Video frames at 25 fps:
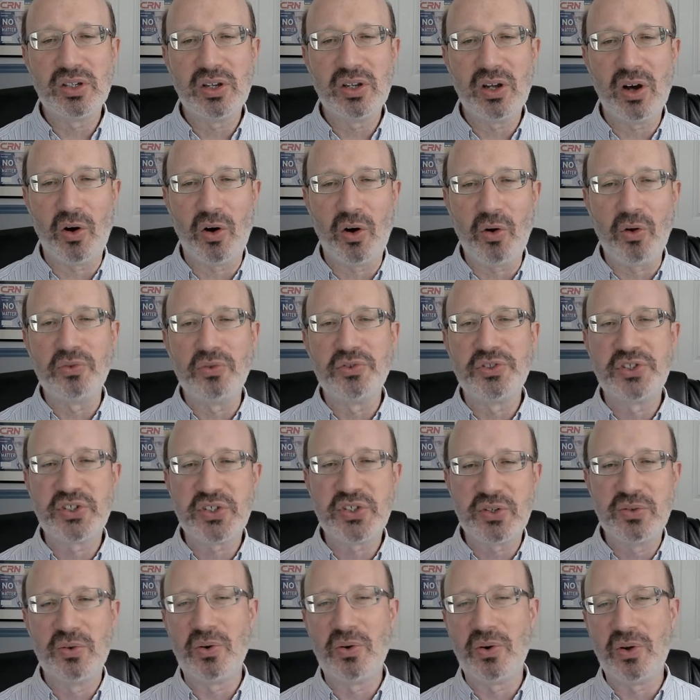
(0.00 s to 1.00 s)
old
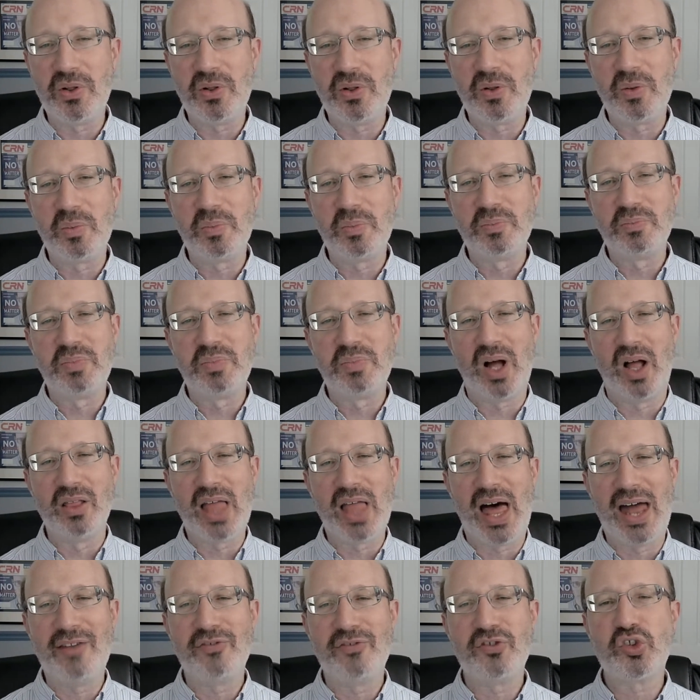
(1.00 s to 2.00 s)
school, a
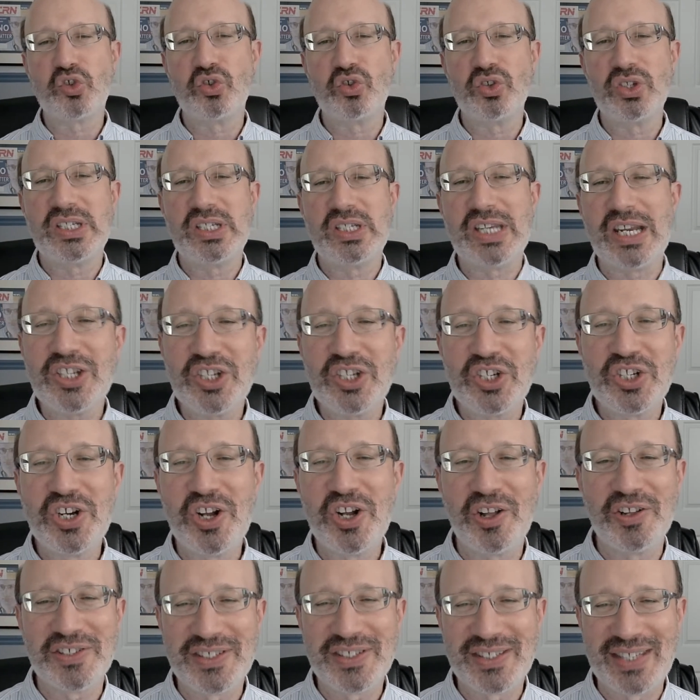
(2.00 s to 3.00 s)
lot of
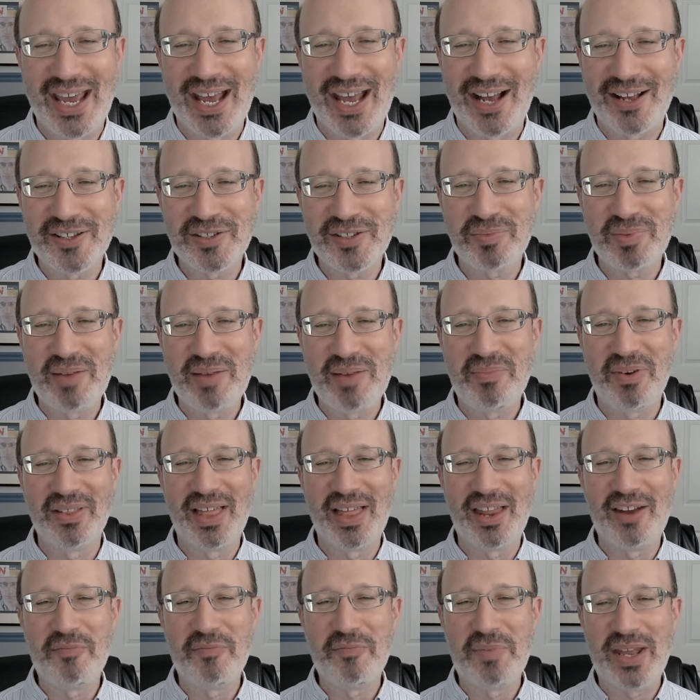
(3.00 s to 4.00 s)
traditional salespeople
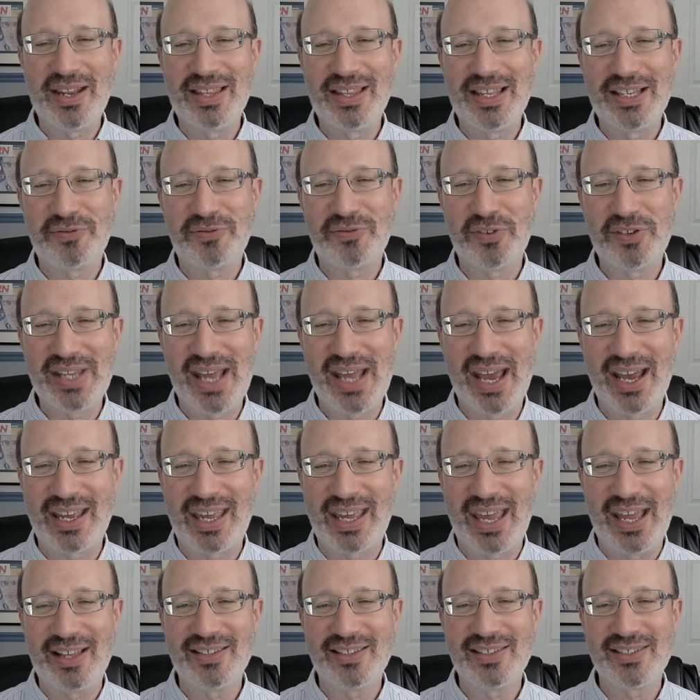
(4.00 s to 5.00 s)
that have been in this for
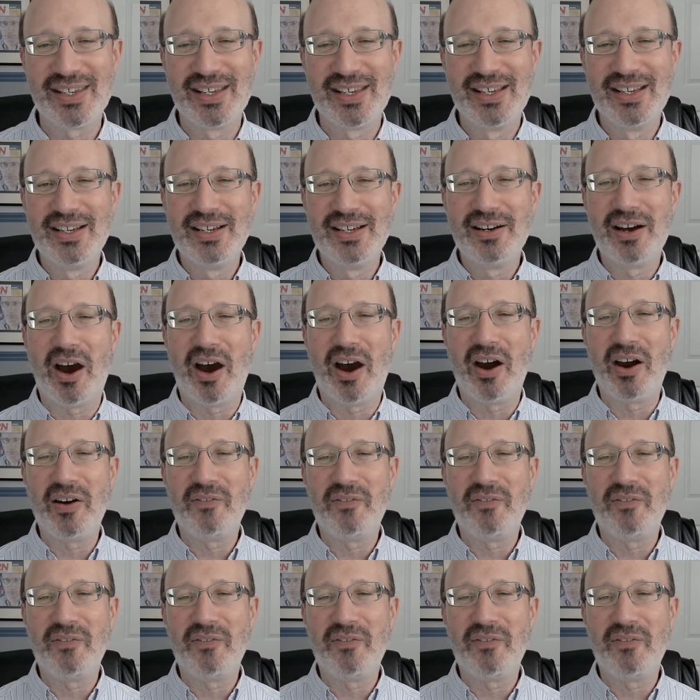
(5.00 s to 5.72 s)
decades are